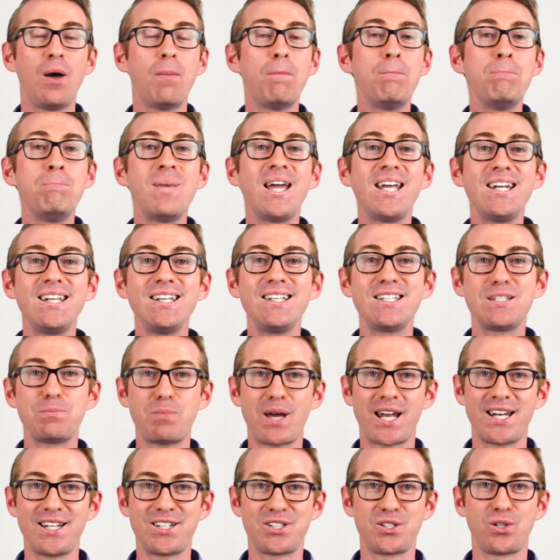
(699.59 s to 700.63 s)
Many
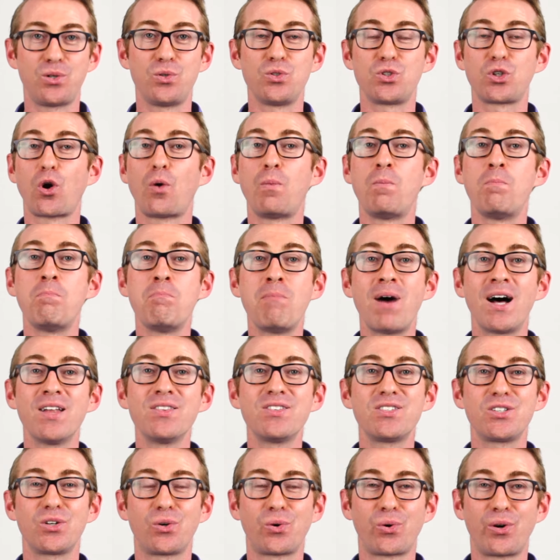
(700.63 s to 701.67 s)
Spanish students go
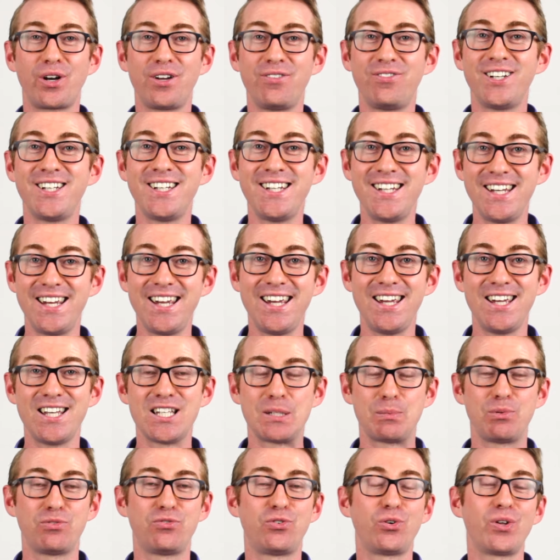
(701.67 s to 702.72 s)
months or even
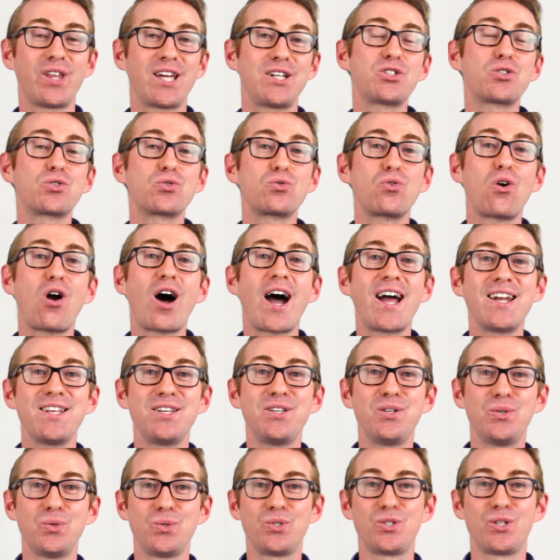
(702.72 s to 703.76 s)
years before they try to
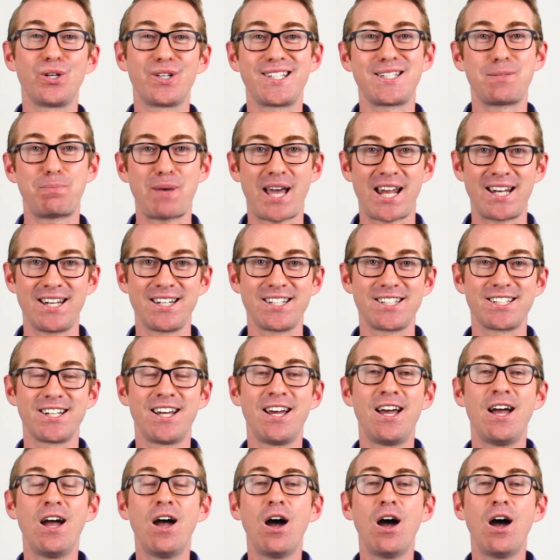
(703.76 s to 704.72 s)
use their Spanish.